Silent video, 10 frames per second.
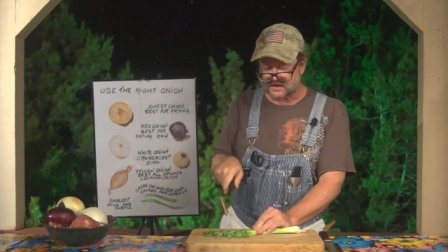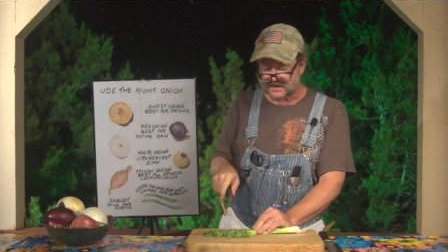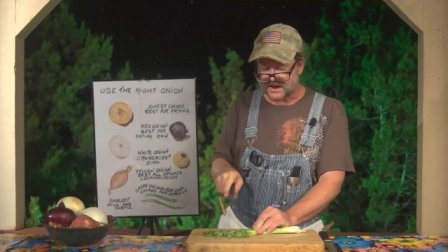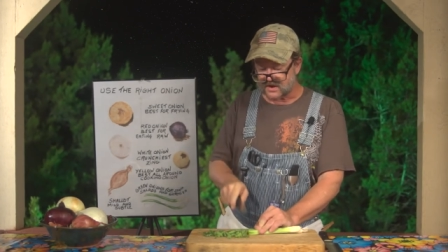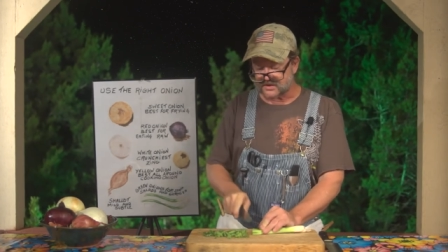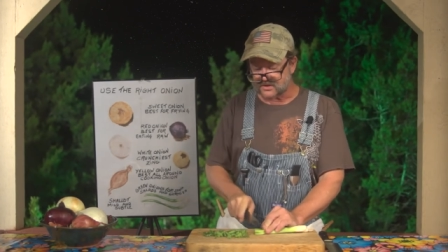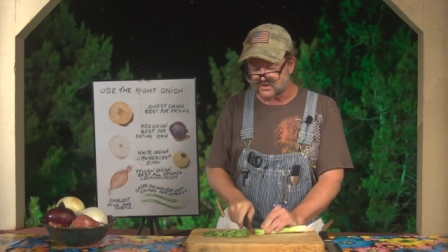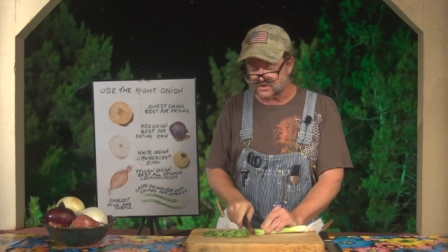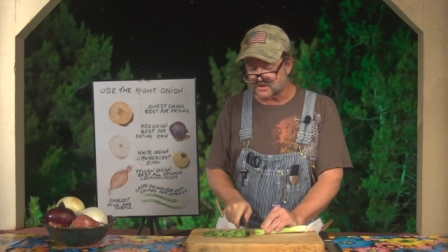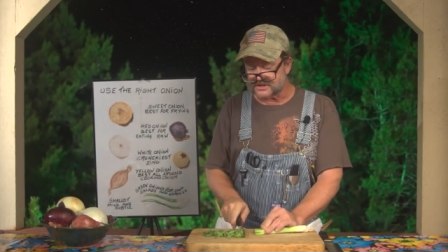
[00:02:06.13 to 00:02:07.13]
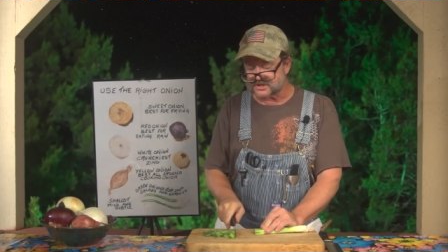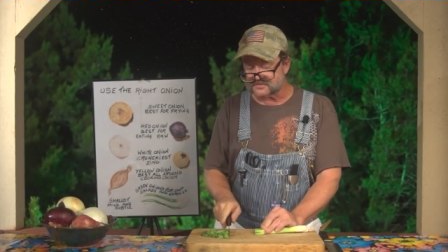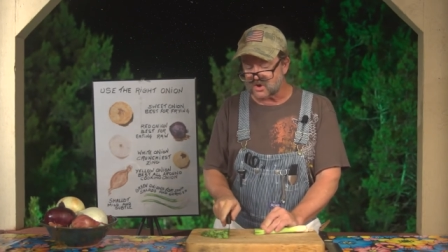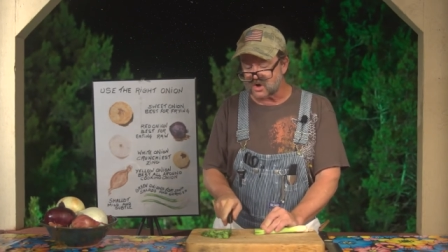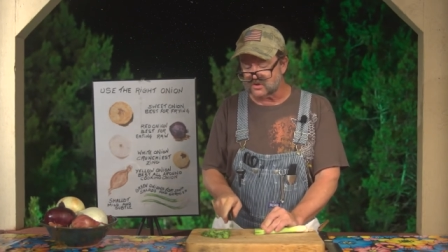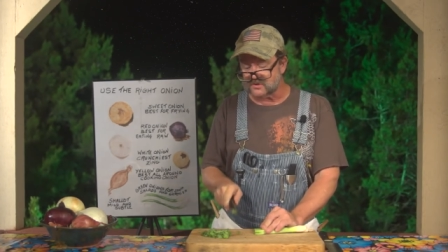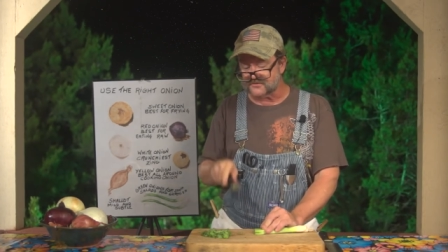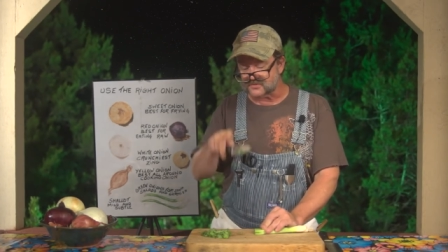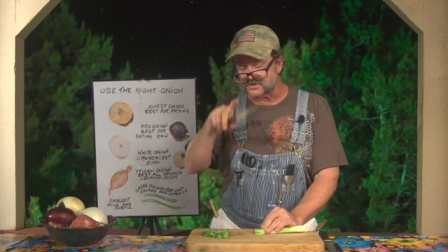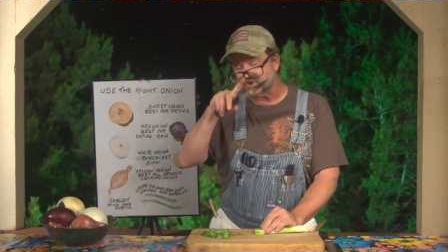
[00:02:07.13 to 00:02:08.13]
Now, usually smaller
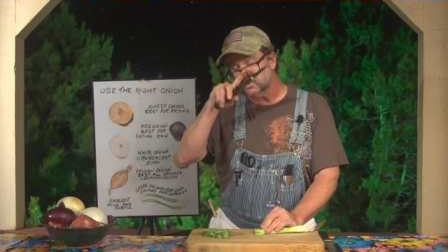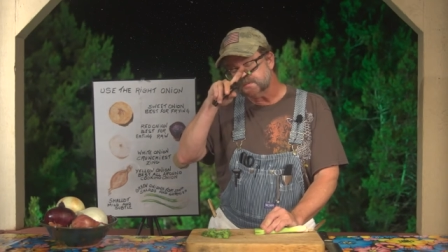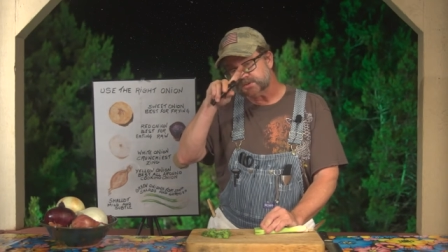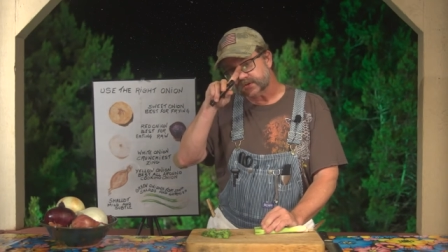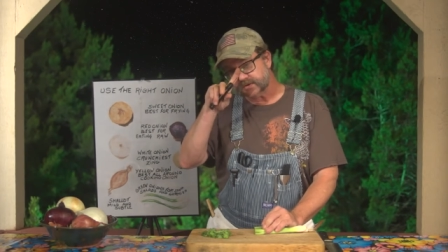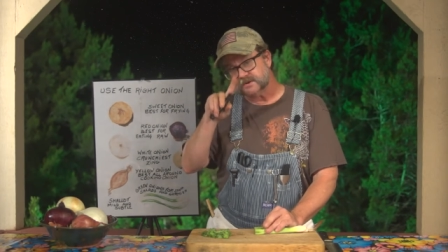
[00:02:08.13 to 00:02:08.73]
for soups,